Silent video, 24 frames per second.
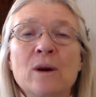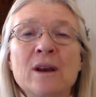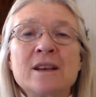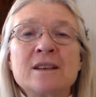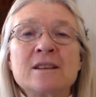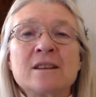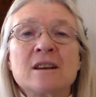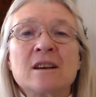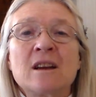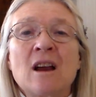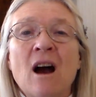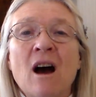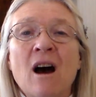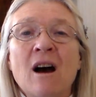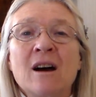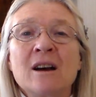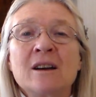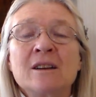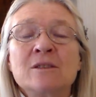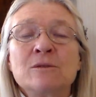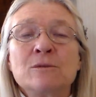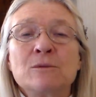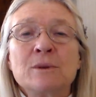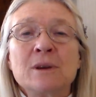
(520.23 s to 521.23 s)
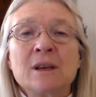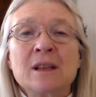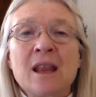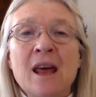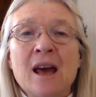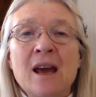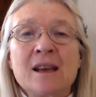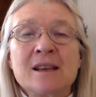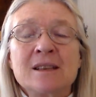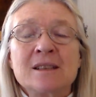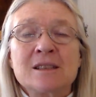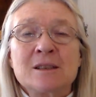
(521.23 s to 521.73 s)
is a
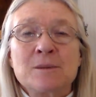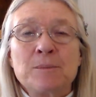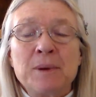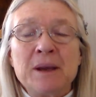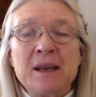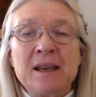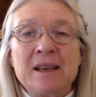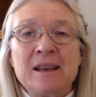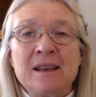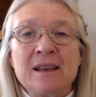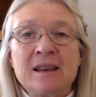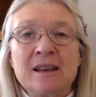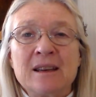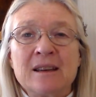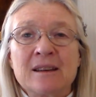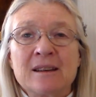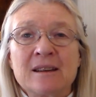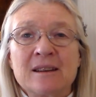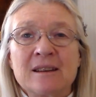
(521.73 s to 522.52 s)
God-realized being